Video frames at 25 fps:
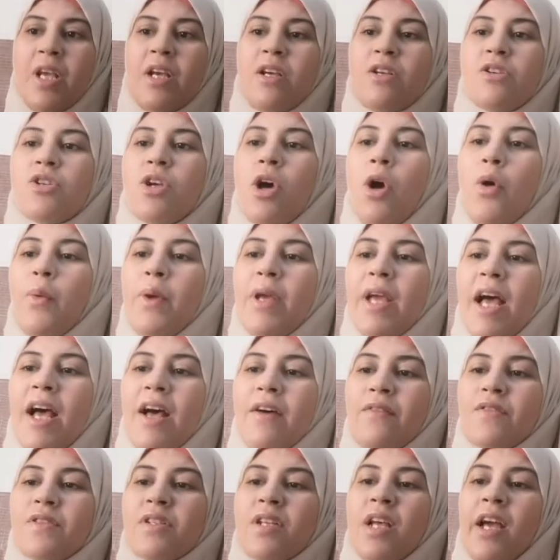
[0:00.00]
So we
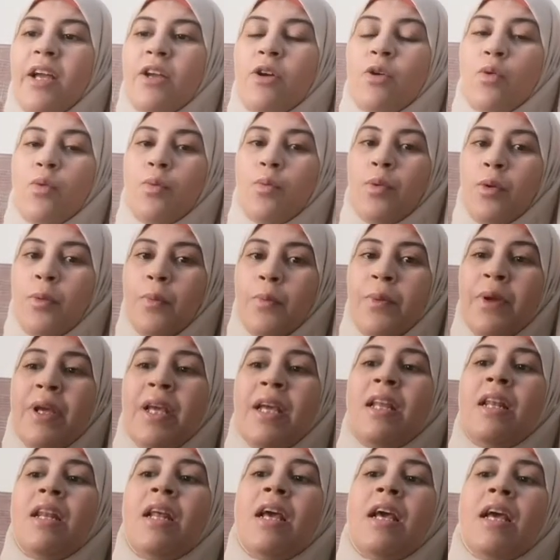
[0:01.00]
have
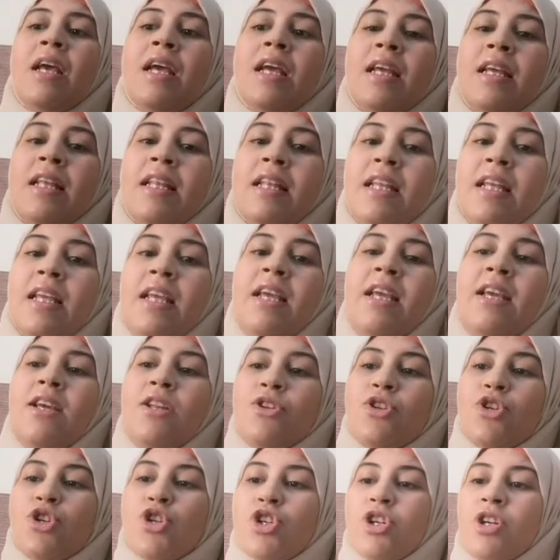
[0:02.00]
cyclopropene. In
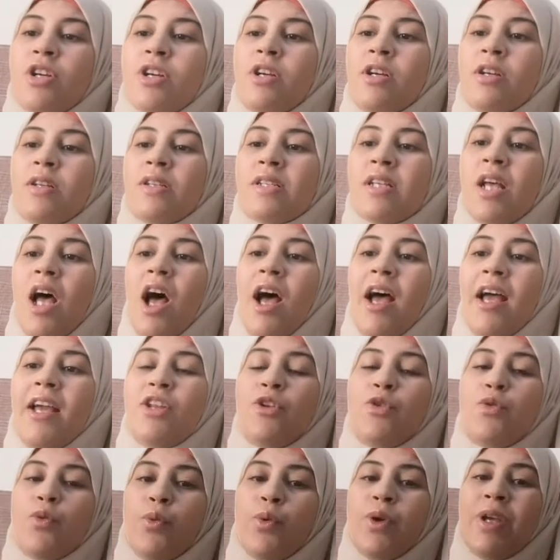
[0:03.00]
each
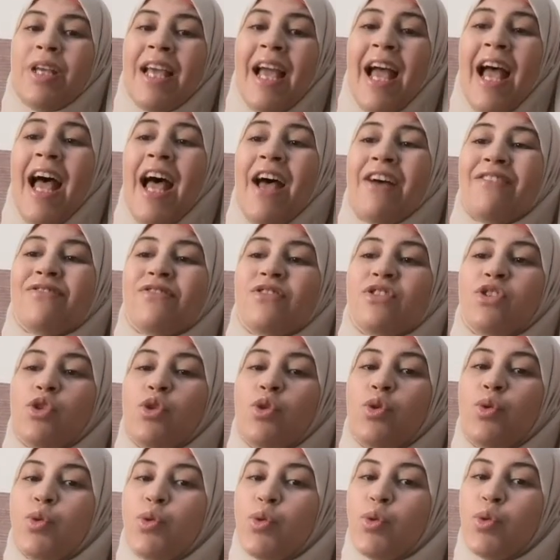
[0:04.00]
side, we have
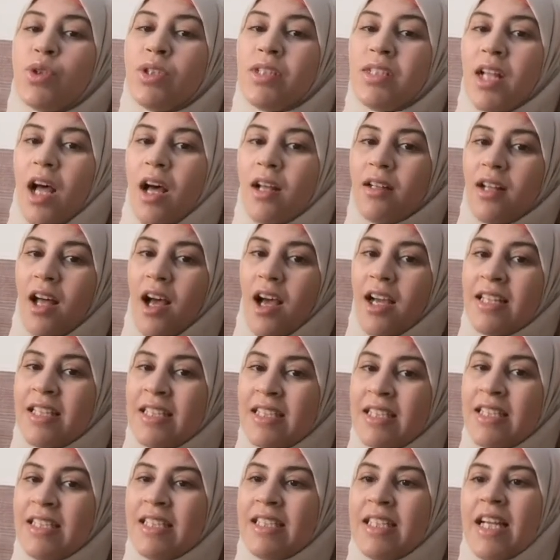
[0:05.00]
two
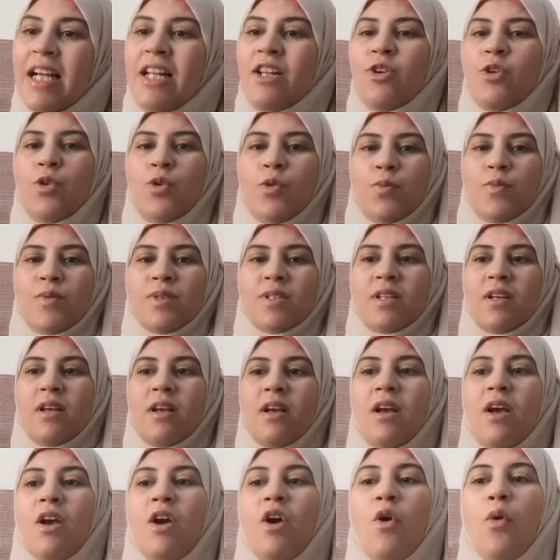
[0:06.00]
non-identical groups.
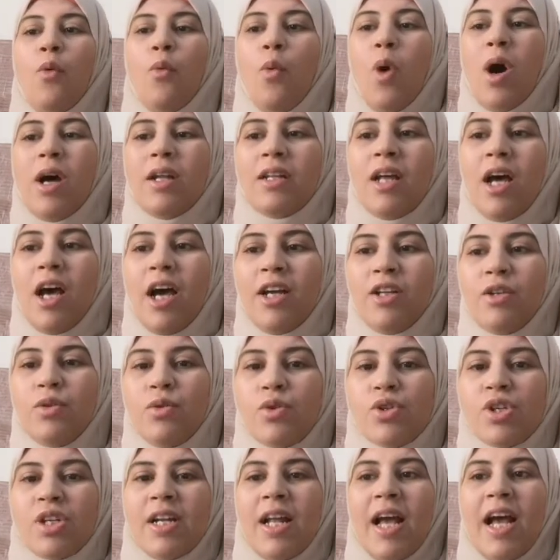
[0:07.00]
One
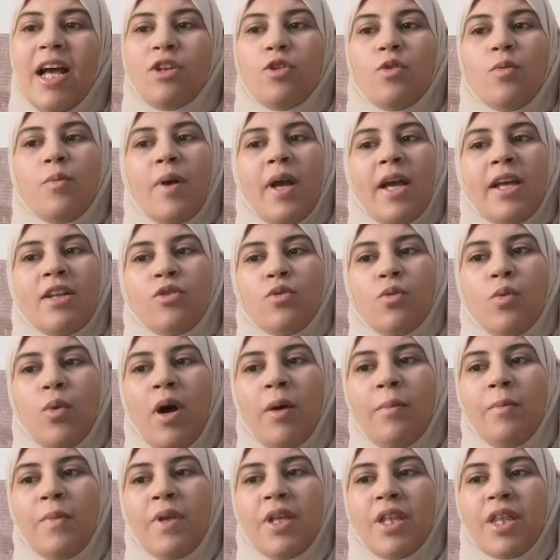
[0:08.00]
hydrogen atom and
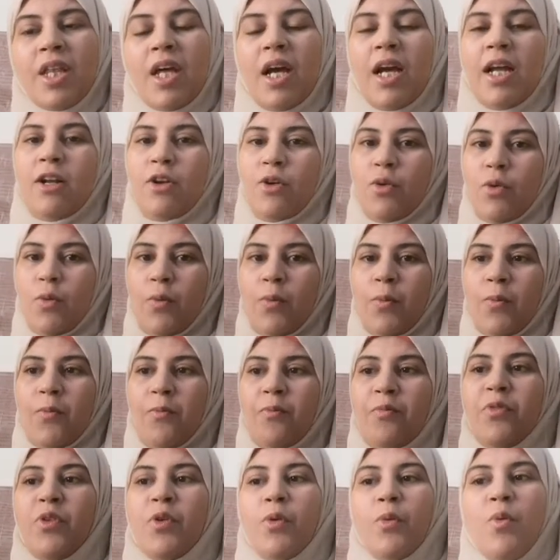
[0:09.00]
one methyl group.
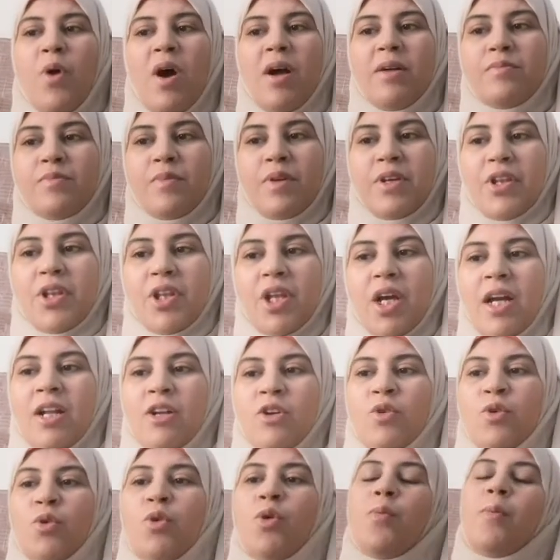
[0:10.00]
One methyl
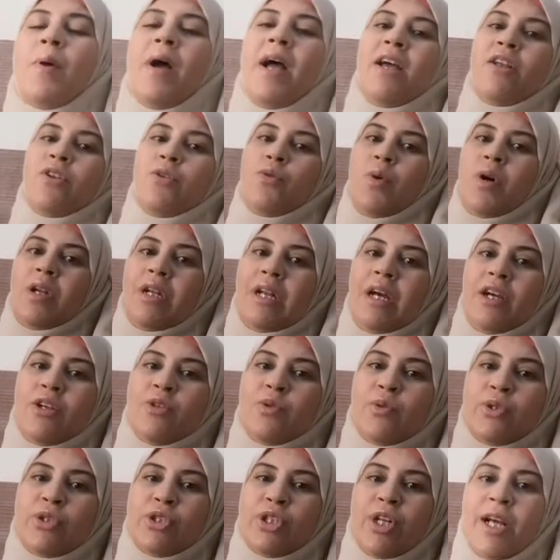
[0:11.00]
group and one
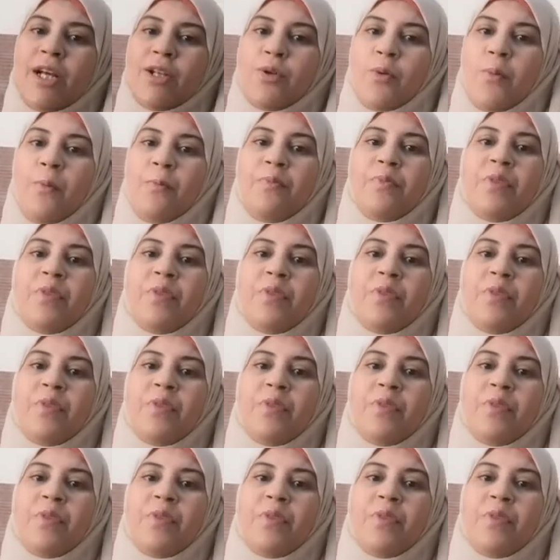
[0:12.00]
hydrogen atom.